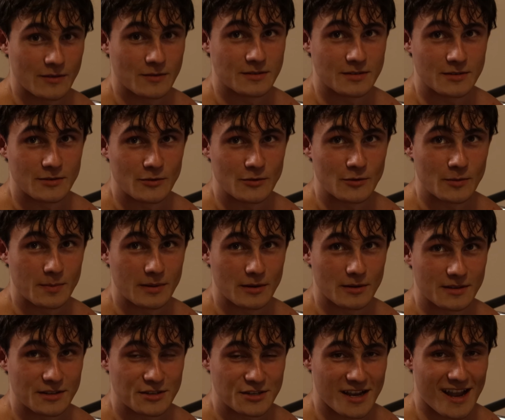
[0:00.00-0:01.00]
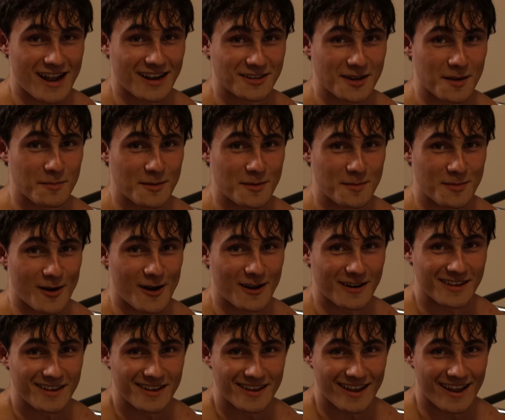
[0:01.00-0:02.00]
you to build a jacked upper
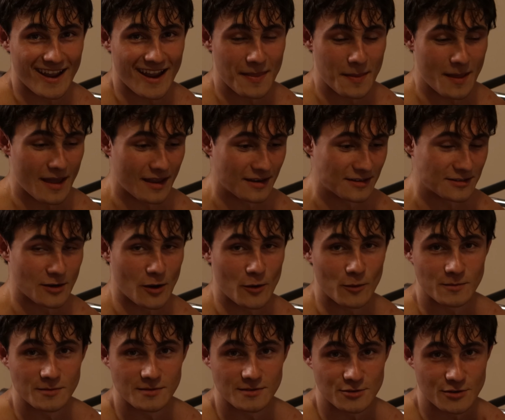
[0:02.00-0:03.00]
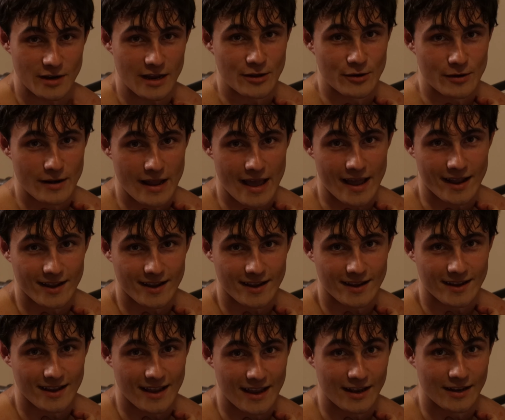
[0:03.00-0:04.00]
body and then don't train your neck
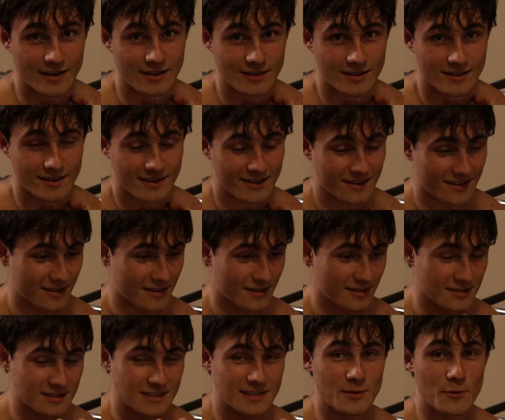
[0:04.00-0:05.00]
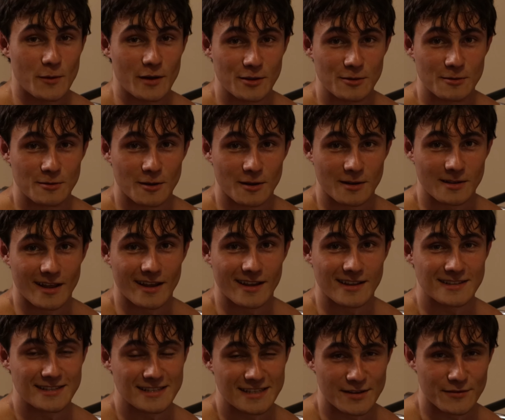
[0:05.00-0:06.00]
and see what you look like
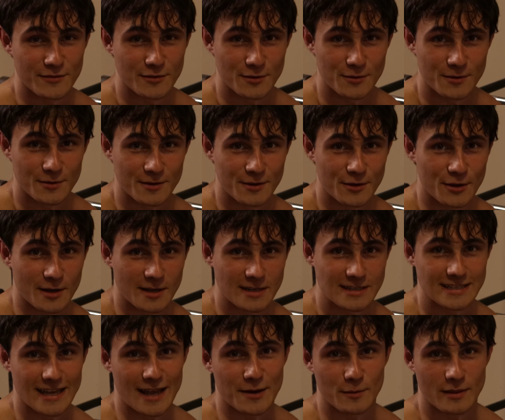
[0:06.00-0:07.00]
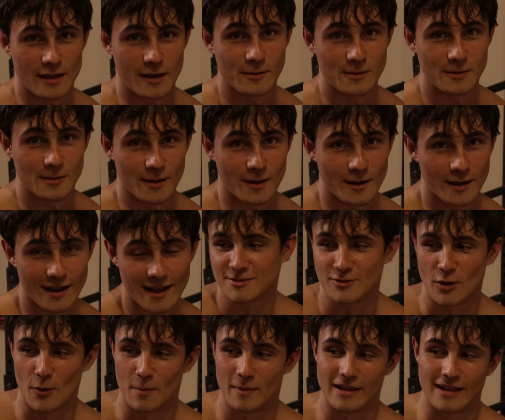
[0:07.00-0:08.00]
and see if you you're content with how you look.
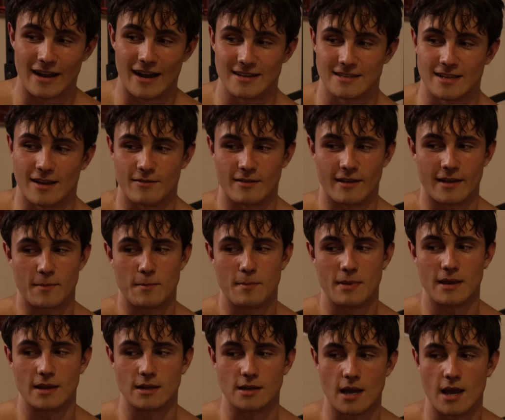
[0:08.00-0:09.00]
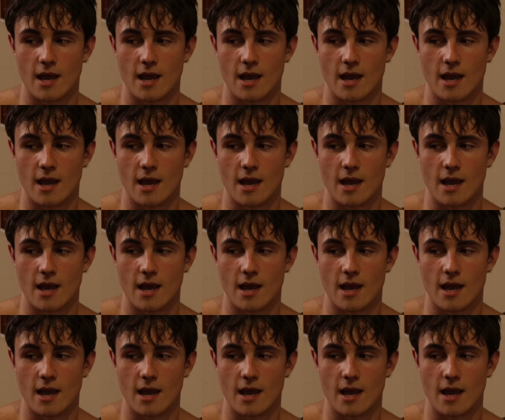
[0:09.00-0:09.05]
So many guys have like big